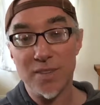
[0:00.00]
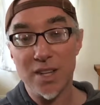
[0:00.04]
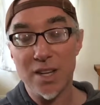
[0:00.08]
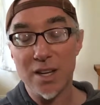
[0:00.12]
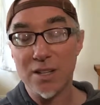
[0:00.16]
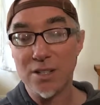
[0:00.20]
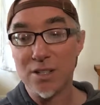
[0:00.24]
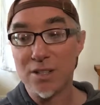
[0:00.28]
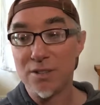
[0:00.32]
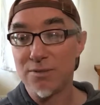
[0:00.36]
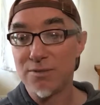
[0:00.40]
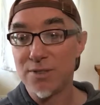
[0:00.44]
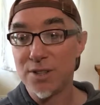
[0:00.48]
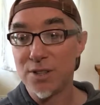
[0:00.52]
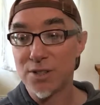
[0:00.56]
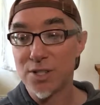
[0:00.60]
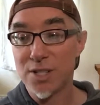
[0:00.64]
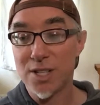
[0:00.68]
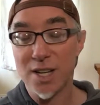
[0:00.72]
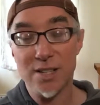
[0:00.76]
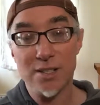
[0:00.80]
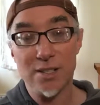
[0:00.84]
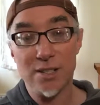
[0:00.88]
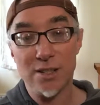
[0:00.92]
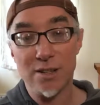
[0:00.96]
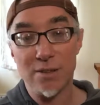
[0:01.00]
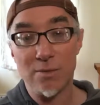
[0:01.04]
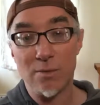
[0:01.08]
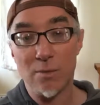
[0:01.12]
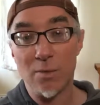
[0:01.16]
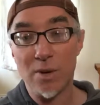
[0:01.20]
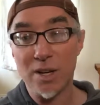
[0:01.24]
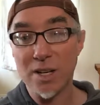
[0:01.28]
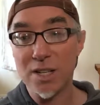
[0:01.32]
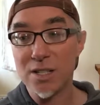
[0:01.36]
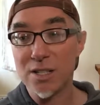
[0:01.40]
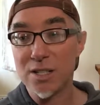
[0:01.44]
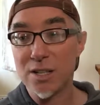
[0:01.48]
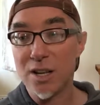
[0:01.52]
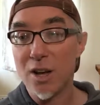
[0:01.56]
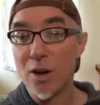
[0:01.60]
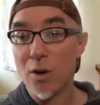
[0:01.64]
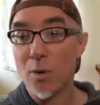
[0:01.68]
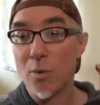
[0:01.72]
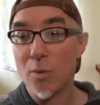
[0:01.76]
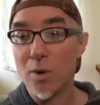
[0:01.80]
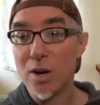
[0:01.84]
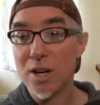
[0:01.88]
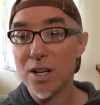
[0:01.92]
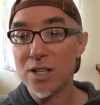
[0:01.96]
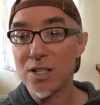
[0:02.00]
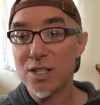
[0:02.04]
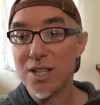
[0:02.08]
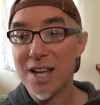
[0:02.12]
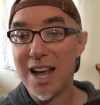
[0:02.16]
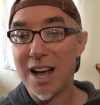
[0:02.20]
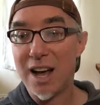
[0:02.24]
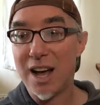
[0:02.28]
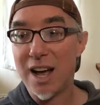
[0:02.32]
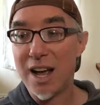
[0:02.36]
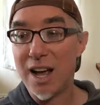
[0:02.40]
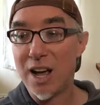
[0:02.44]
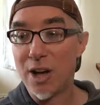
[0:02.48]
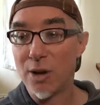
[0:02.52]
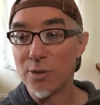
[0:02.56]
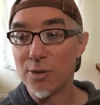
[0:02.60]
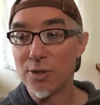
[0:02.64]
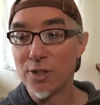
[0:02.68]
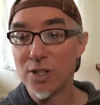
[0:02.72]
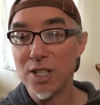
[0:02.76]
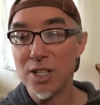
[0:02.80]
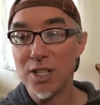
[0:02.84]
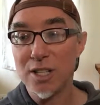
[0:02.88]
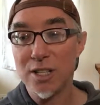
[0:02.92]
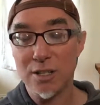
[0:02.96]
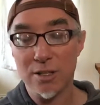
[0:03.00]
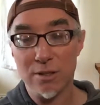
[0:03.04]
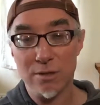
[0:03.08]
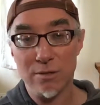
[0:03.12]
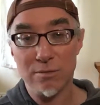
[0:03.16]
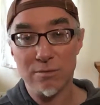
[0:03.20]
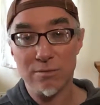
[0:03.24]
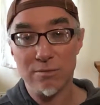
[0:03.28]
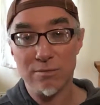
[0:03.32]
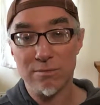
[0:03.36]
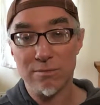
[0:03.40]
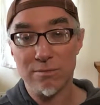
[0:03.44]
to feel centered? What is healthy you?